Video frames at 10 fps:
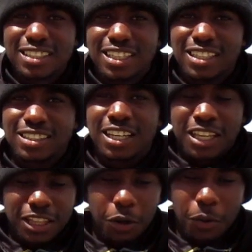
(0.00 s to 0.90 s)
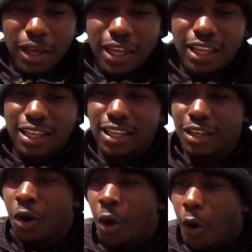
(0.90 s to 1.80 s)
things, the way he
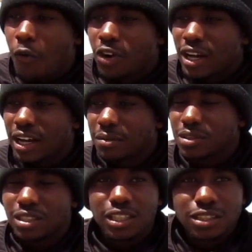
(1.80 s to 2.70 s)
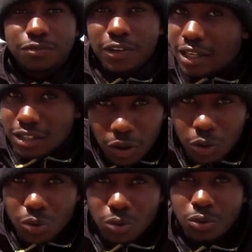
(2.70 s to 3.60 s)
overcomes his friend
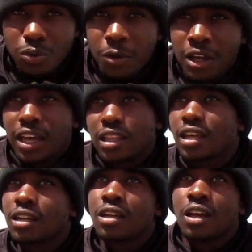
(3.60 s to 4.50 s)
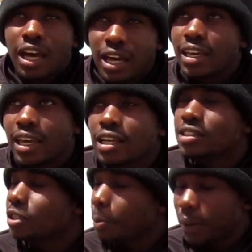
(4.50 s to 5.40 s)
Goku and then again
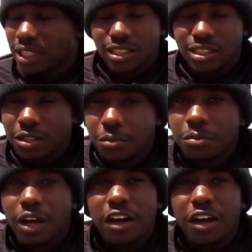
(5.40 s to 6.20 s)
surpasses him,